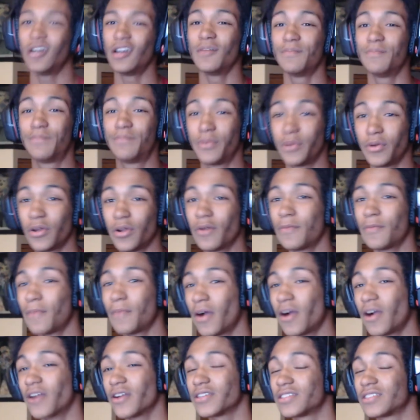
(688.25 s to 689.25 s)
Bruno
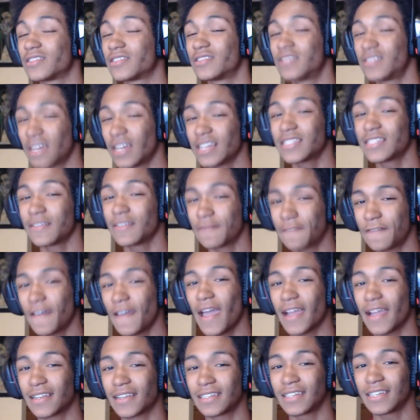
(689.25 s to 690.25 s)
Mars does in
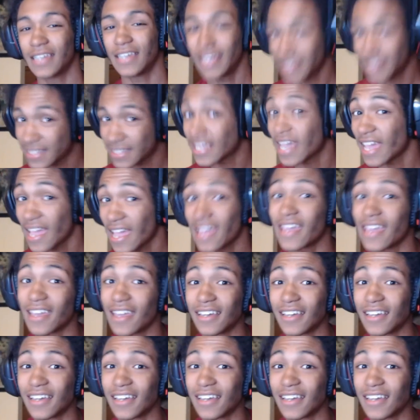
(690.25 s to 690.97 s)
fact is gay.